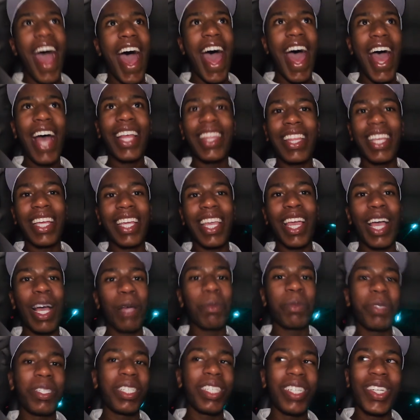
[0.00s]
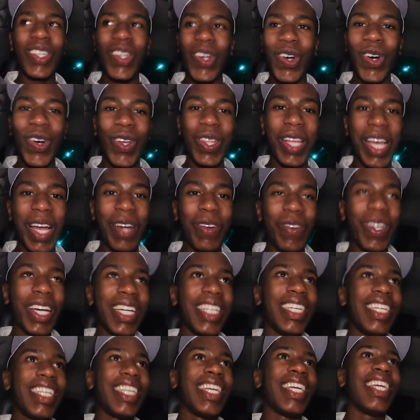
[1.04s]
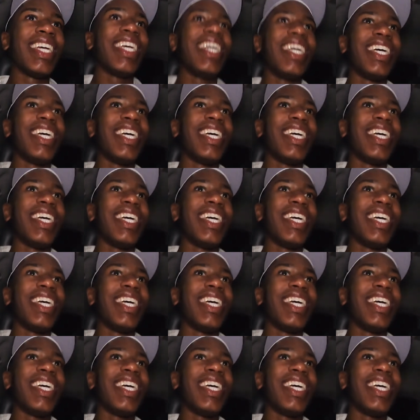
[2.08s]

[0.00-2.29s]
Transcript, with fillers: I had the caption and all that ready.